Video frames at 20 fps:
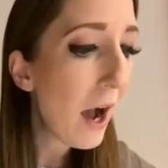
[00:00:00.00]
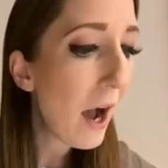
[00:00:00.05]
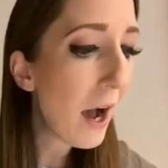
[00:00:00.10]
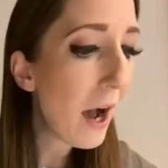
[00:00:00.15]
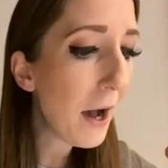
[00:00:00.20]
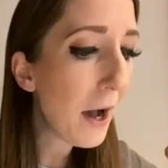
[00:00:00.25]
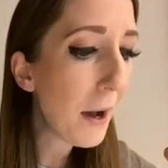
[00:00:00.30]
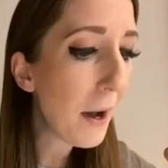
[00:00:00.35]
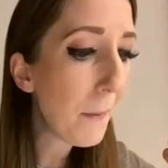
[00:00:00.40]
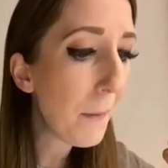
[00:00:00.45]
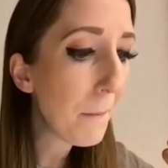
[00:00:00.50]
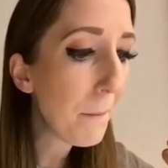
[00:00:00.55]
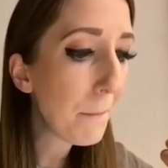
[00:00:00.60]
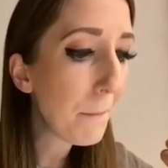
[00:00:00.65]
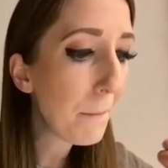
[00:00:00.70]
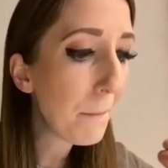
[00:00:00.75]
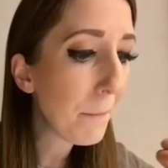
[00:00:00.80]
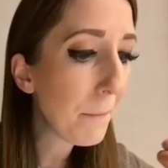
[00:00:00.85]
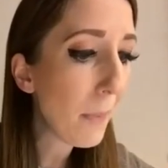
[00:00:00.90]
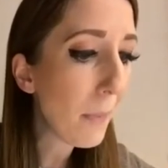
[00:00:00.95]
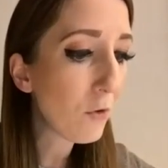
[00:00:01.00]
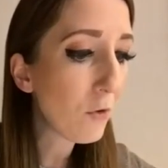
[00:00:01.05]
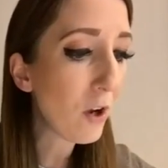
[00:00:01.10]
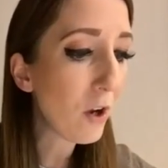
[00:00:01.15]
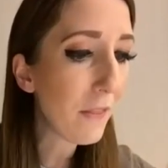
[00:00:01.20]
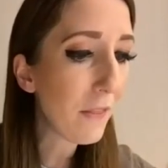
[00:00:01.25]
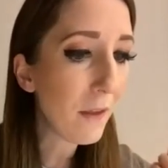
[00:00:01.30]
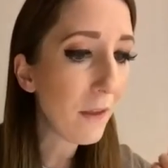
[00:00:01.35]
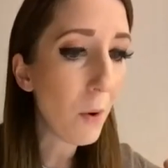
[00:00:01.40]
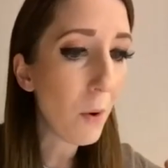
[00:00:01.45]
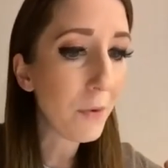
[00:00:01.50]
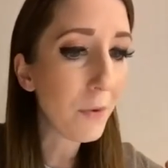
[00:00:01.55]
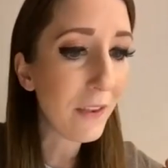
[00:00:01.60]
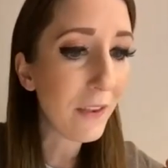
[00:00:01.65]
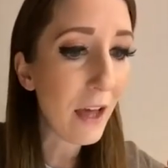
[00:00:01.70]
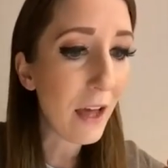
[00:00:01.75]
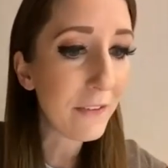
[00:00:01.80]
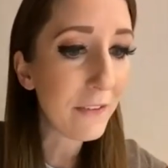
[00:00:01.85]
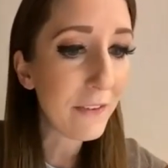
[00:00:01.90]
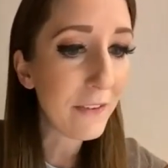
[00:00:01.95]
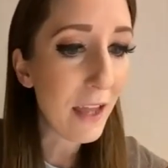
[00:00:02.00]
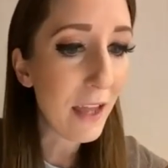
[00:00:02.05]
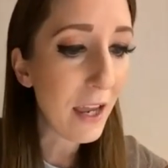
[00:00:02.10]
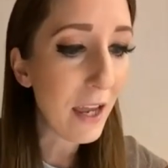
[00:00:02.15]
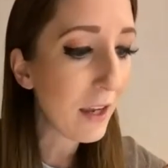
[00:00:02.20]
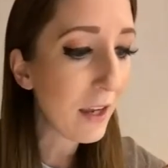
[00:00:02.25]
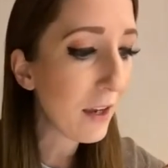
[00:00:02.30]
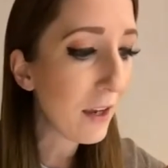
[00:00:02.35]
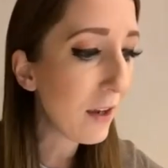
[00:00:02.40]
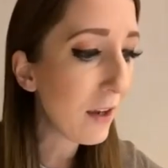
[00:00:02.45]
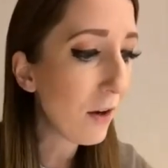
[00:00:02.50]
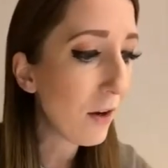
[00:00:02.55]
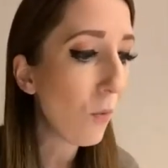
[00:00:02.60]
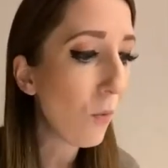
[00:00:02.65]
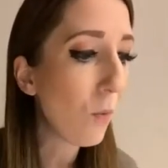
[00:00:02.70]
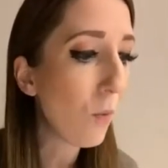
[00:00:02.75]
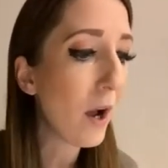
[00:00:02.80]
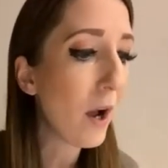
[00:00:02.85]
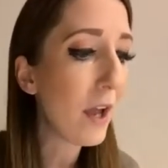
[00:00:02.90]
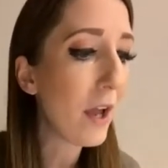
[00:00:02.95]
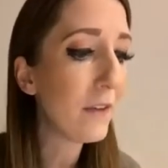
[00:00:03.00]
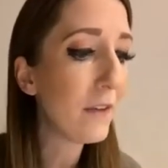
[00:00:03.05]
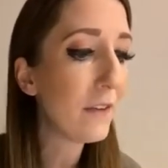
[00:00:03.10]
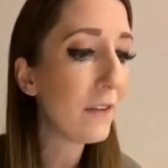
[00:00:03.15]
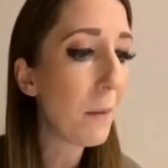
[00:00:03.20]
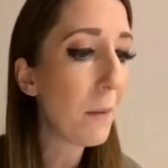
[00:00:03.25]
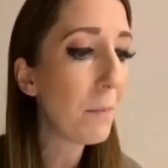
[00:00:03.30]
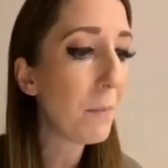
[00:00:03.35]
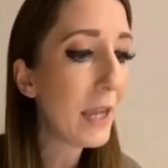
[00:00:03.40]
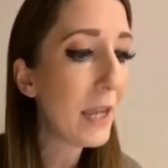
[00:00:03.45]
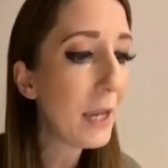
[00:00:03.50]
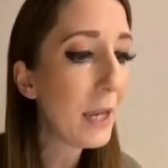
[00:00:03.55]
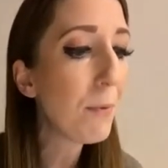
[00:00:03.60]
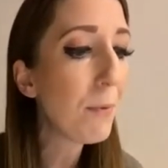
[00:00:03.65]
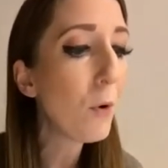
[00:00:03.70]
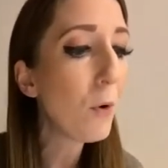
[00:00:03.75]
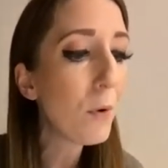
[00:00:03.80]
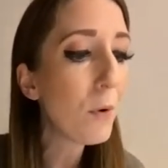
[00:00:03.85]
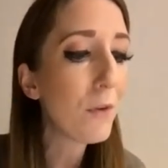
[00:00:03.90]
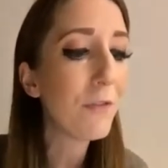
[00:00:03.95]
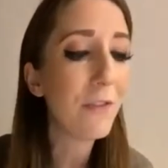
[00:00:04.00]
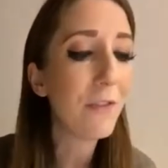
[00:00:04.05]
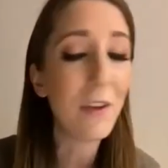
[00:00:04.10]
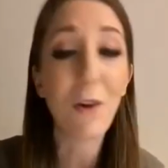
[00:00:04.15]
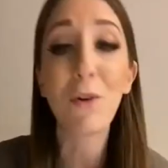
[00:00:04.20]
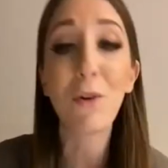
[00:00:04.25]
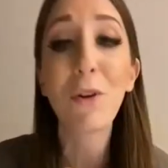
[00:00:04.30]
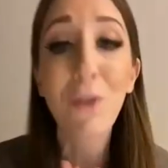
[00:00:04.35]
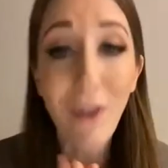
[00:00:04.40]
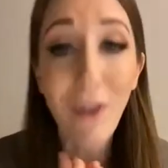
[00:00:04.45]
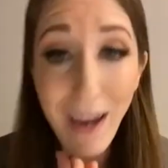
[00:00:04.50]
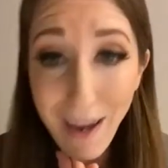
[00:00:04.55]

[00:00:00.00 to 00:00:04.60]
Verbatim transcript: um i'm trying to think what was the last thing was people will feel your